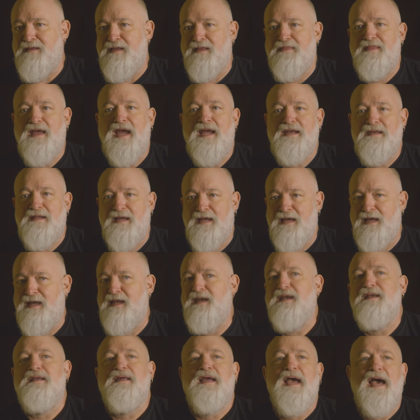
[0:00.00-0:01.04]
that they did
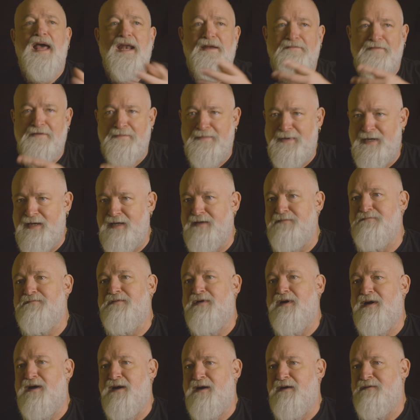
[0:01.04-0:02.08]
and got everybody
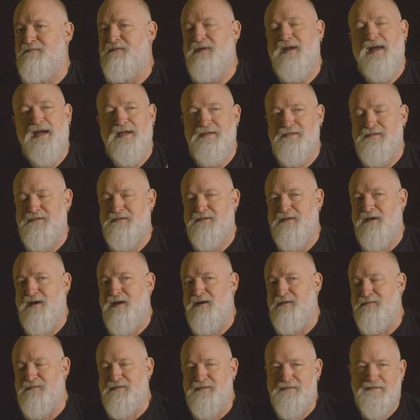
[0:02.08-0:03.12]
involved, and I just thought
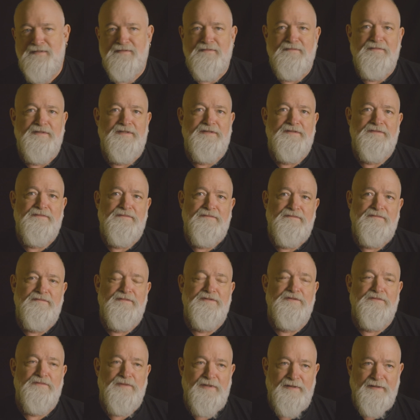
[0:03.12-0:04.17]
it
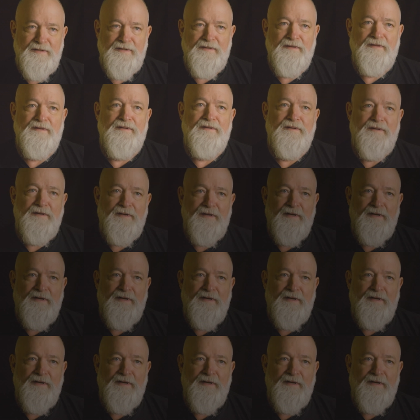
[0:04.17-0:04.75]
was really good.